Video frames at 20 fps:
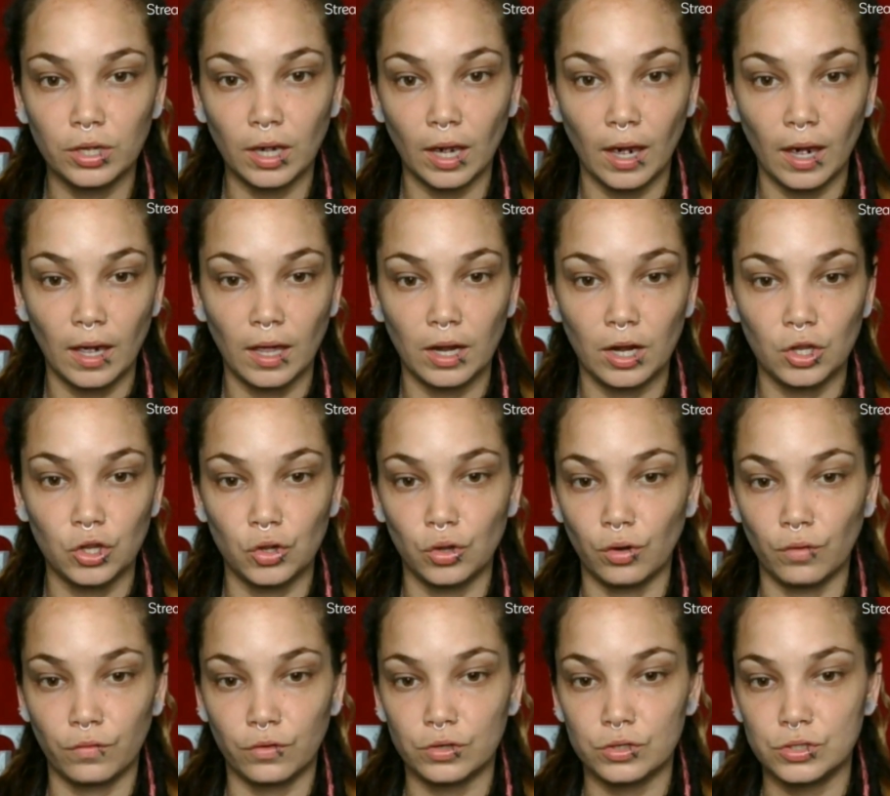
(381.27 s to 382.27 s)
get
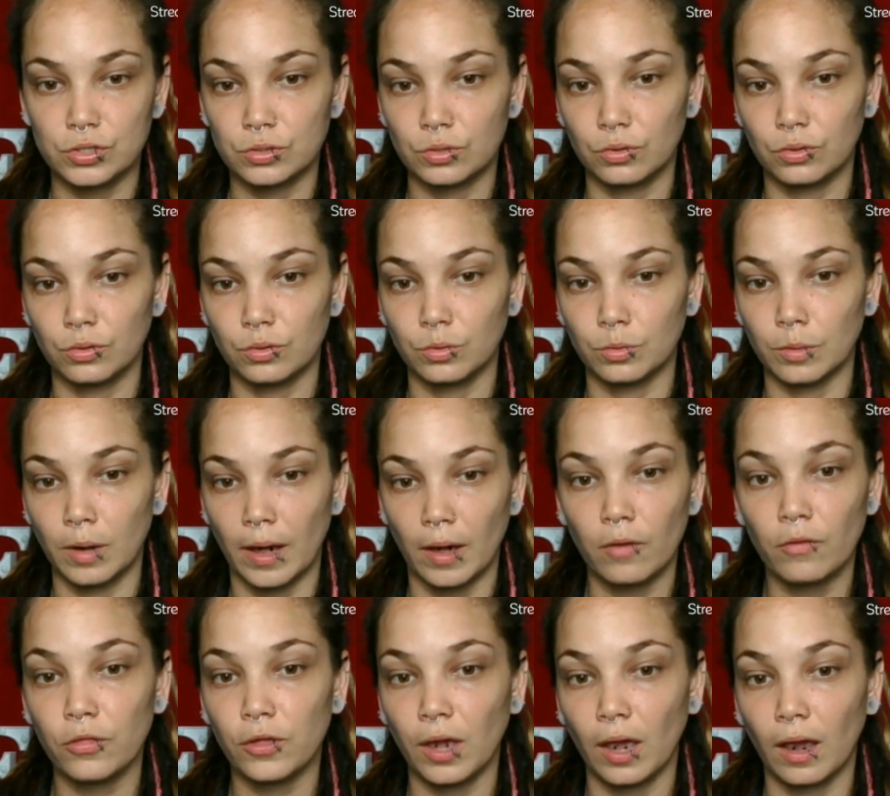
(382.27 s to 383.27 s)
universal
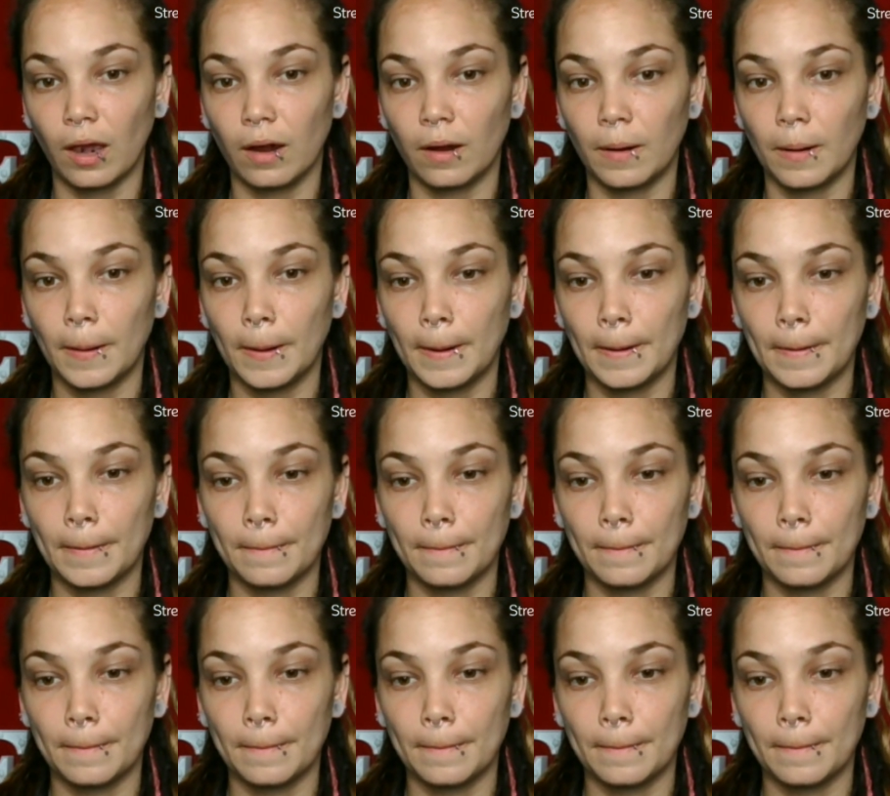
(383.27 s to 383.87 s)
health care